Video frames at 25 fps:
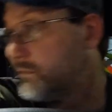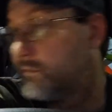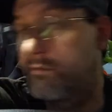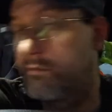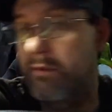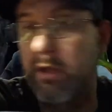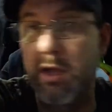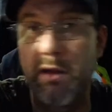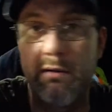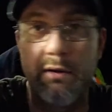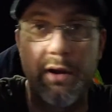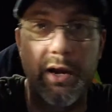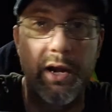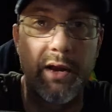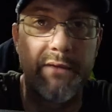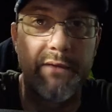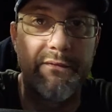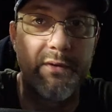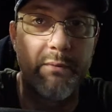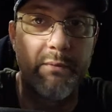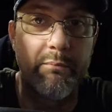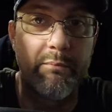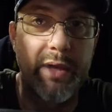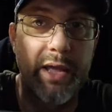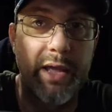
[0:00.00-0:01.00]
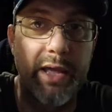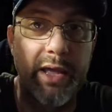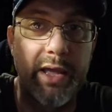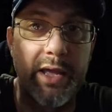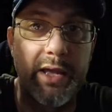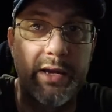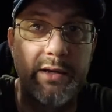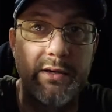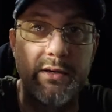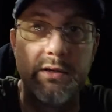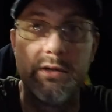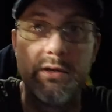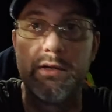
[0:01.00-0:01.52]
get ready for
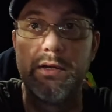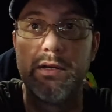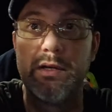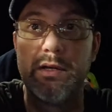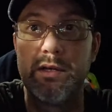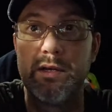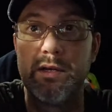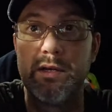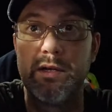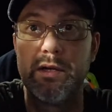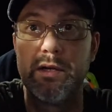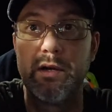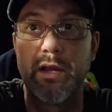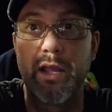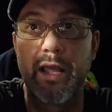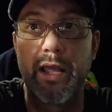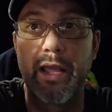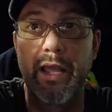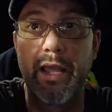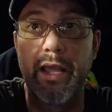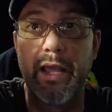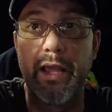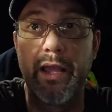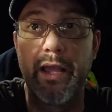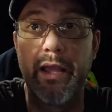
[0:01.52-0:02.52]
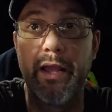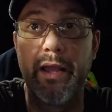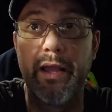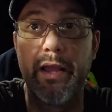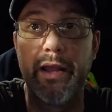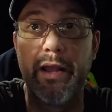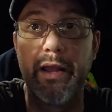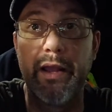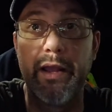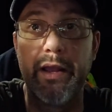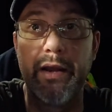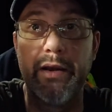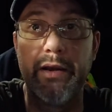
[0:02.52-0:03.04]
bed.
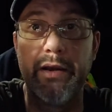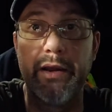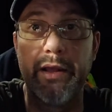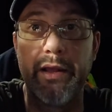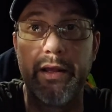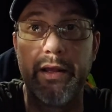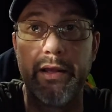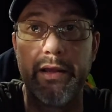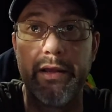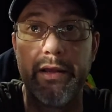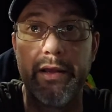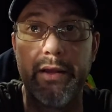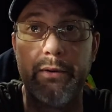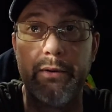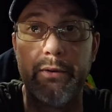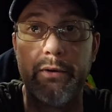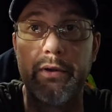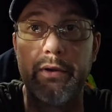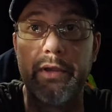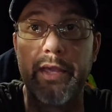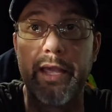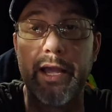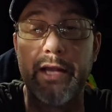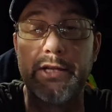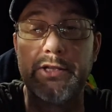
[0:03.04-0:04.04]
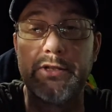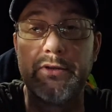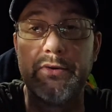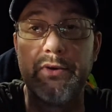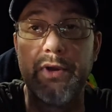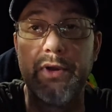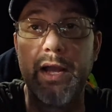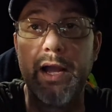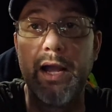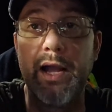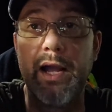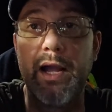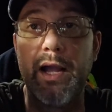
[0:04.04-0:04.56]
And I will catch you
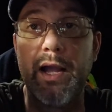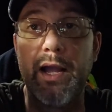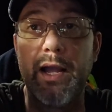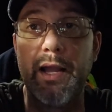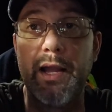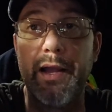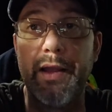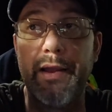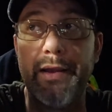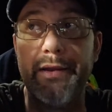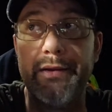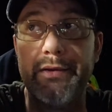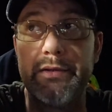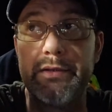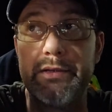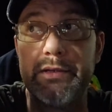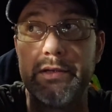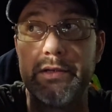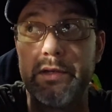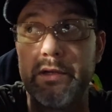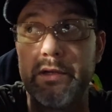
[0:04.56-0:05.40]
guys